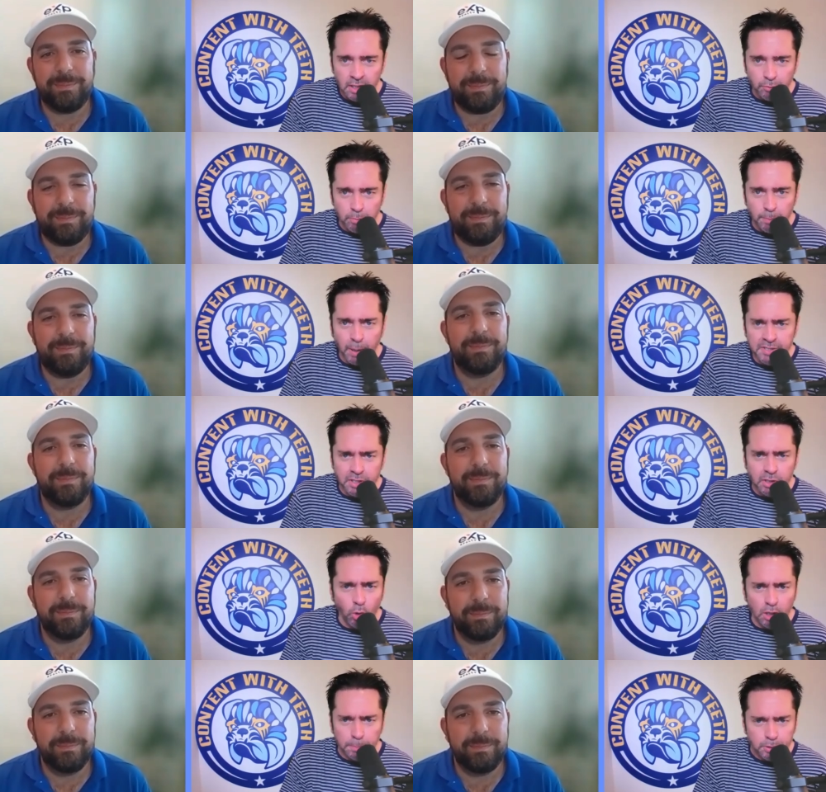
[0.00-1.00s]
Speaker 1: from a Punta
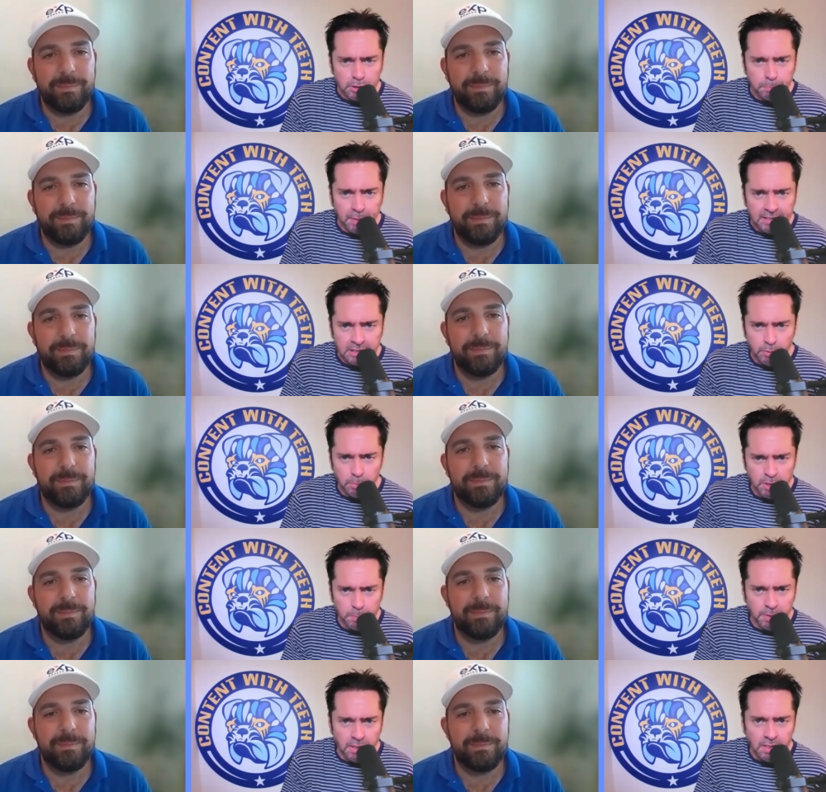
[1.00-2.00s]
Gorda perspective, you
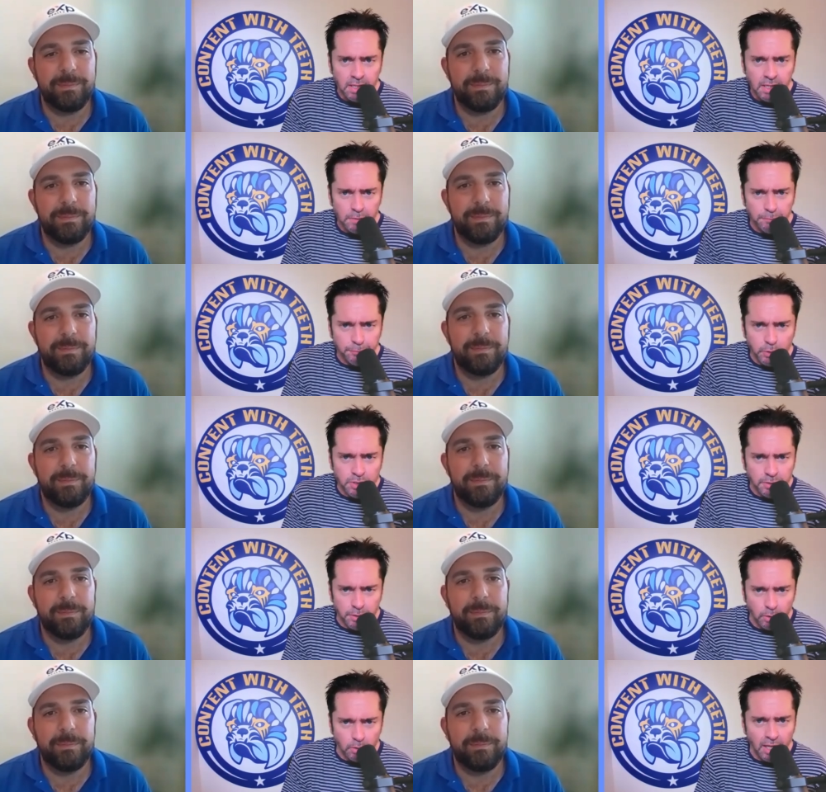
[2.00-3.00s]
must be
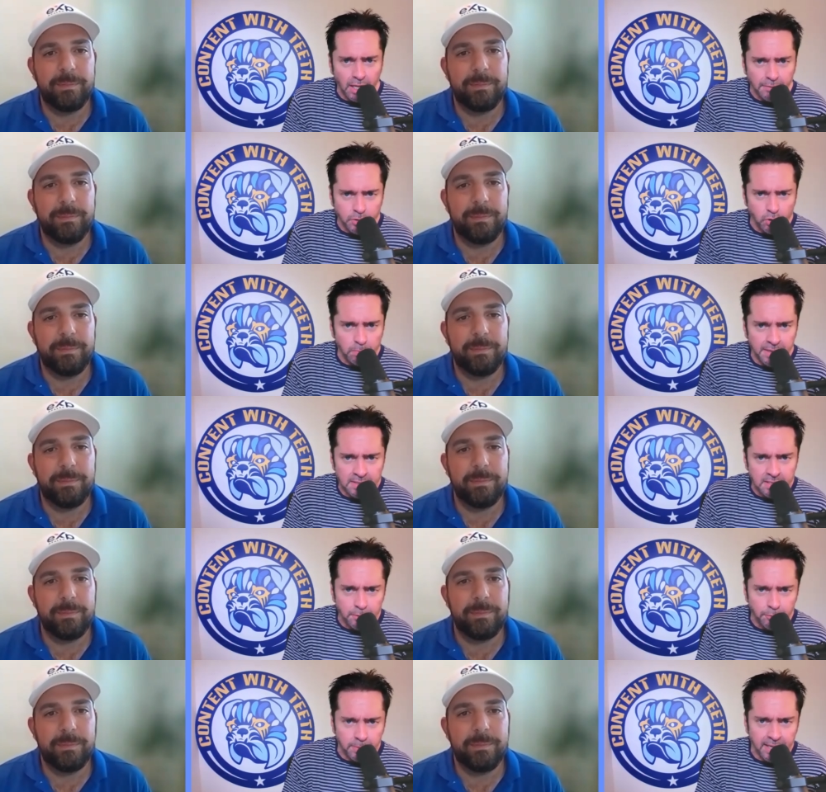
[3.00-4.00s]
infusing their life
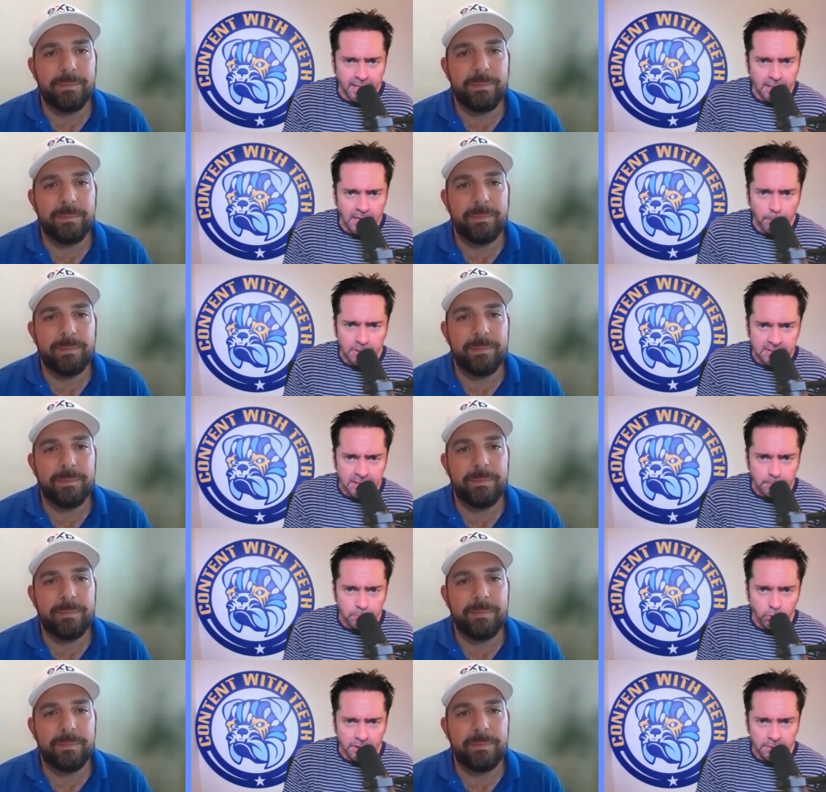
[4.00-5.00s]
tremendously from an economic
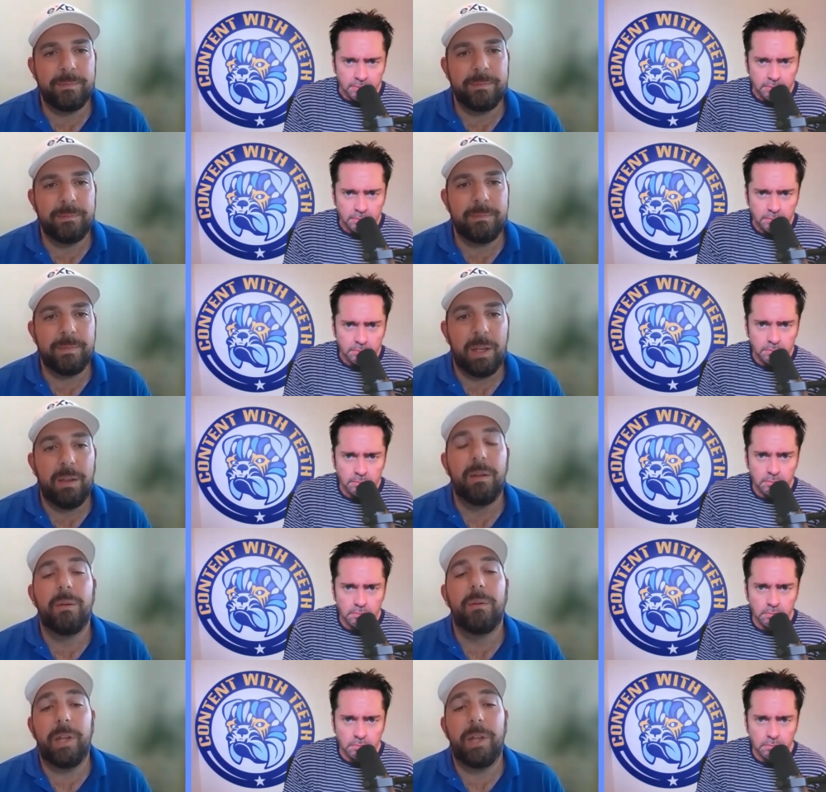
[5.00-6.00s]
standpoint.
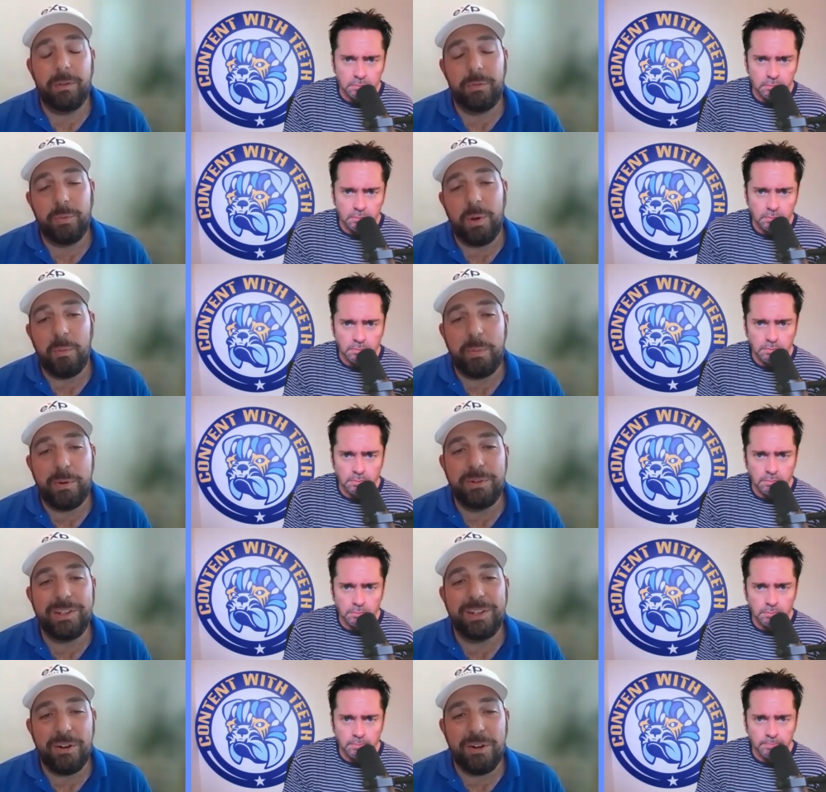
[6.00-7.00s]
Speaker 2: Yes, well,
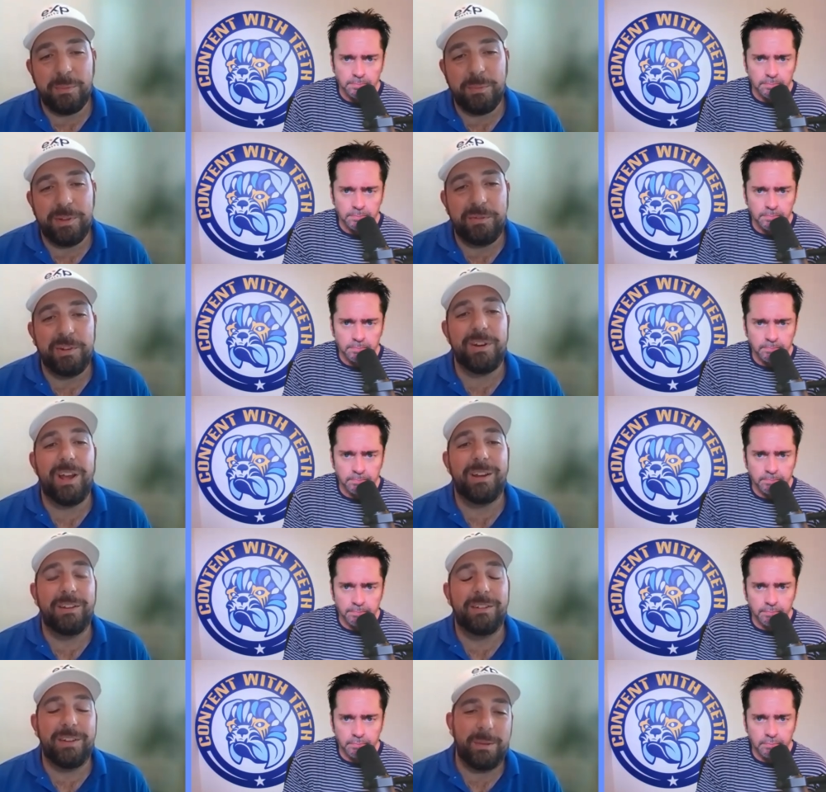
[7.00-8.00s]
Punta Gorda, believe it or not,
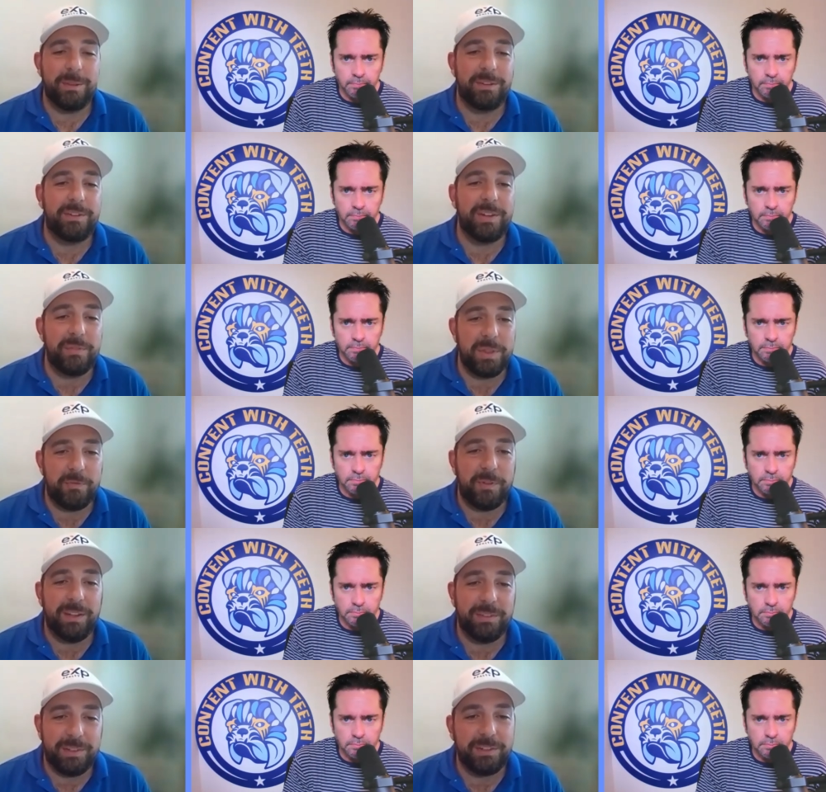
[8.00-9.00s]
is now the 7th
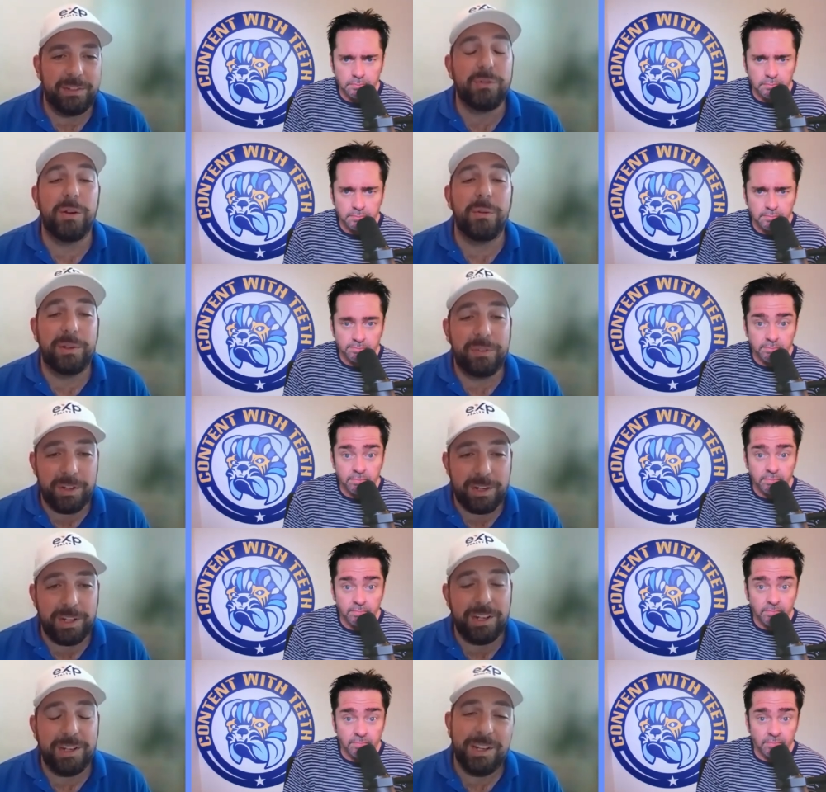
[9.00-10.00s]
fastest growing
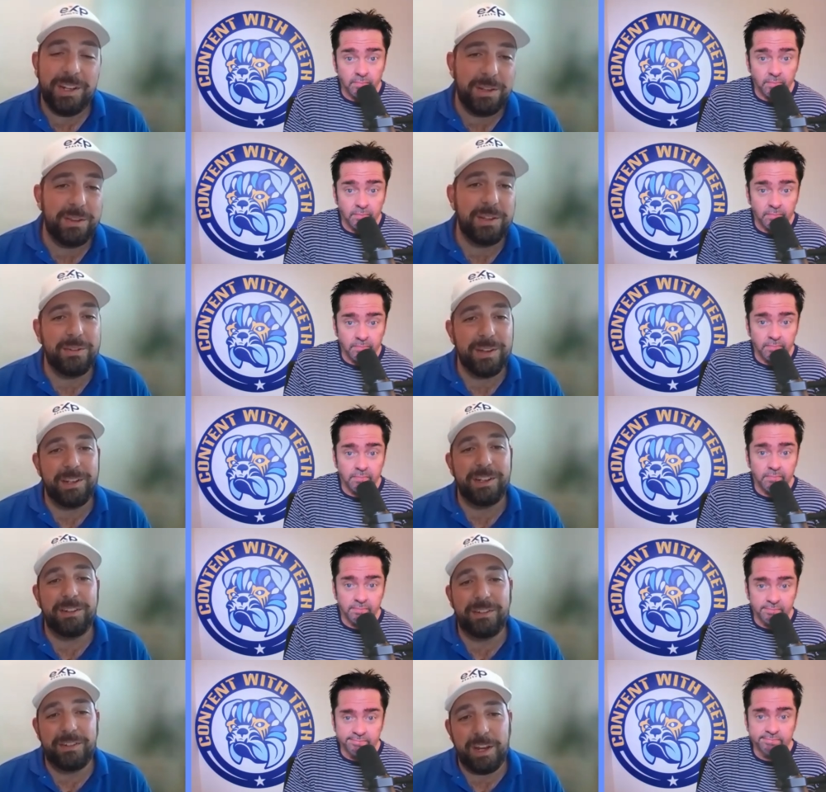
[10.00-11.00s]
city in the United
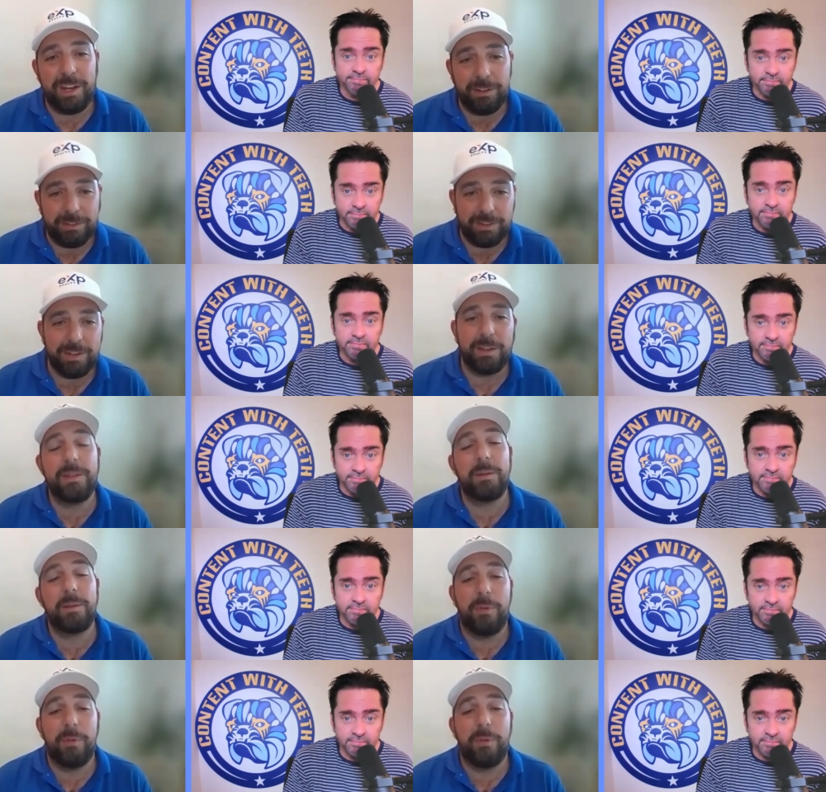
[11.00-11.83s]
States. And I think